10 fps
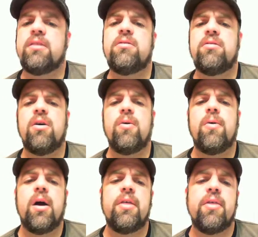So
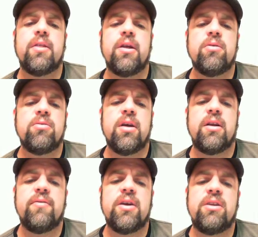I thought that was kind
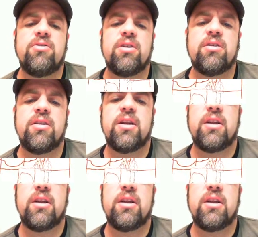of an interesting